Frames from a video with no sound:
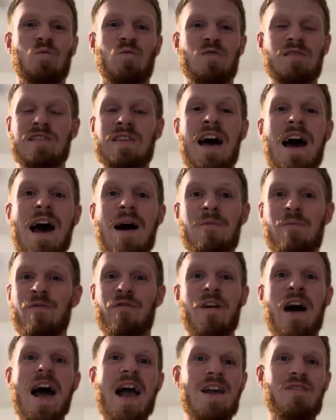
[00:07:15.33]
top
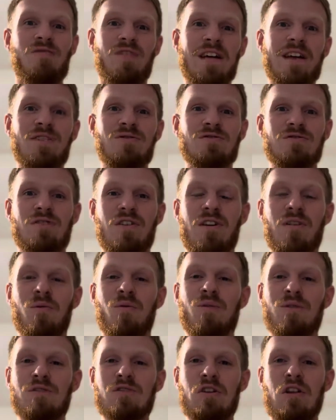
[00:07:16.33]
5 Lego Star
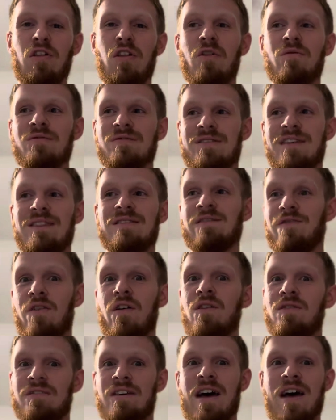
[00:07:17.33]
Wars clone sets of
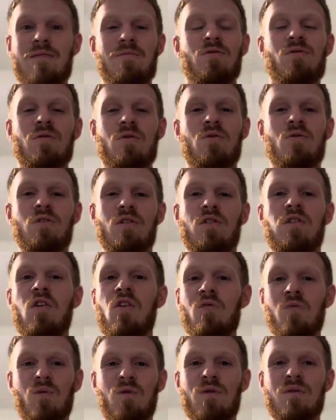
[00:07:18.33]
all time, or
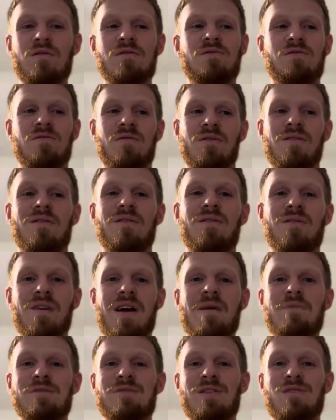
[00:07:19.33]
Clone Wars or
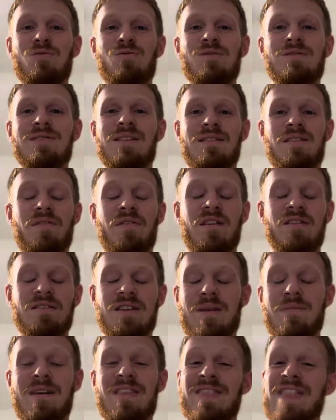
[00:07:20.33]
Episode 3 sets of all
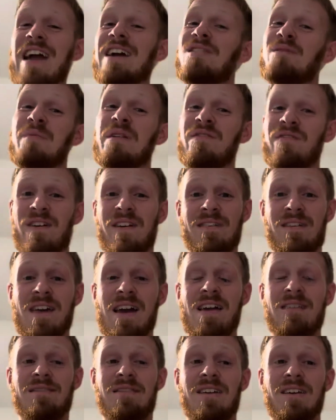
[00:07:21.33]
time. That could be
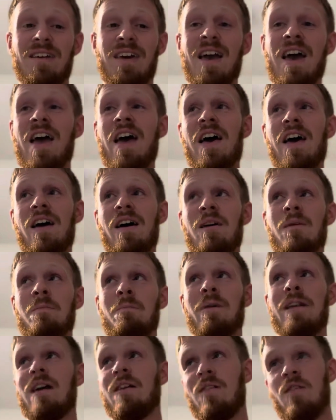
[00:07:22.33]
fantastic,
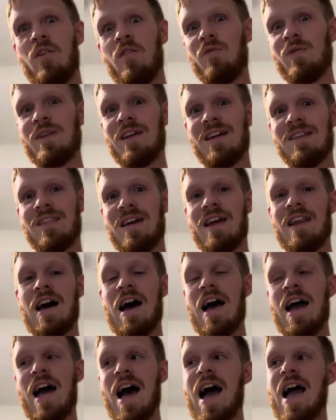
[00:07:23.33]
but I don't know if we'd get that.
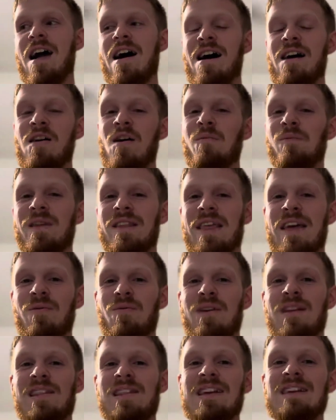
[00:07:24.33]
I hope that they
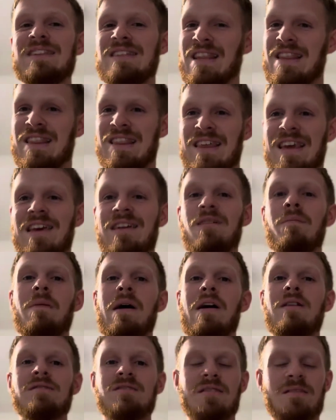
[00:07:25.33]
would at least think
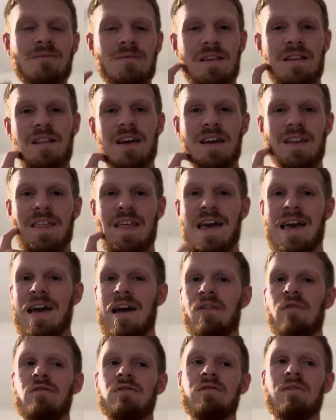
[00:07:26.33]
about something like
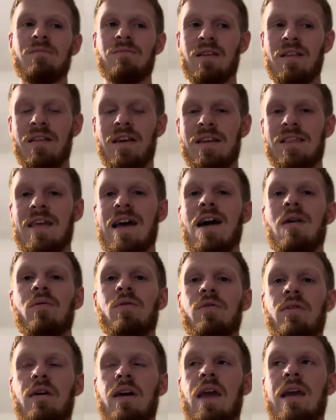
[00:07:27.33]
that, or something like that
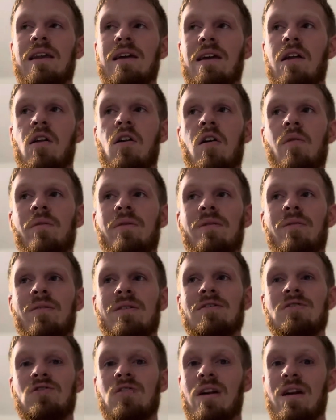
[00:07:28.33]
with Anakin and
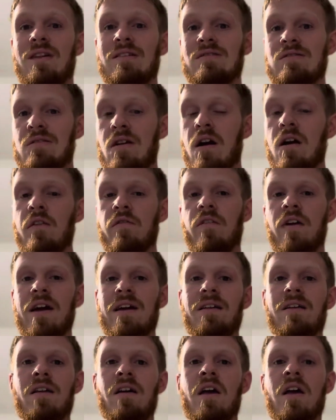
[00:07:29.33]
Obi-Wan's Jedi
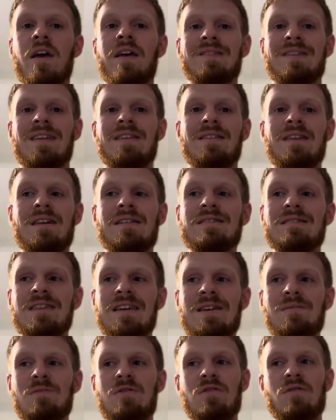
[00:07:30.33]
Starfighter, since they
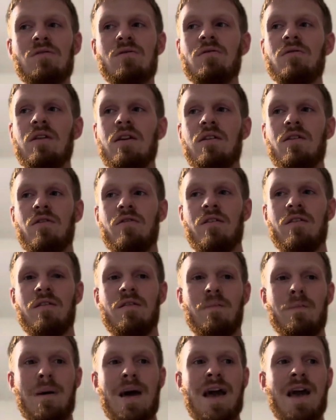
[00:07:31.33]
seem to,
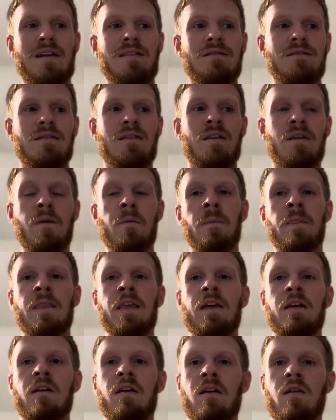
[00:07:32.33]
this past
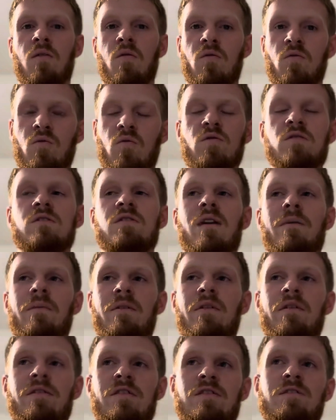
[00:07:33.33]

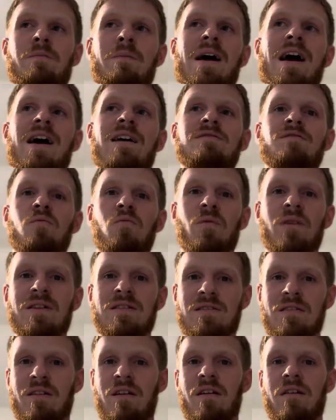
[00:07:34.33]
summer, this past
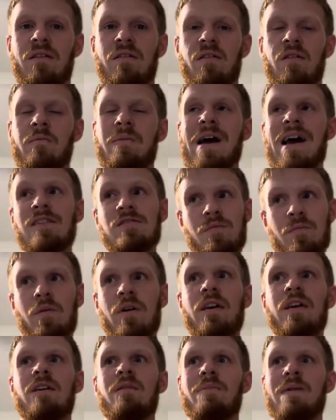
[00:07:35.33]
winter, or past
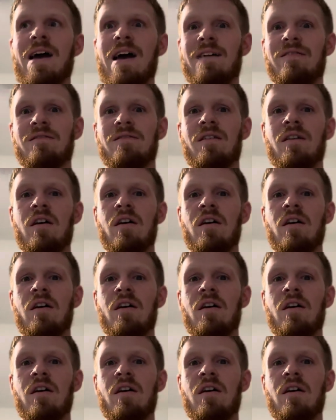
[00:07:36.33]
spring and past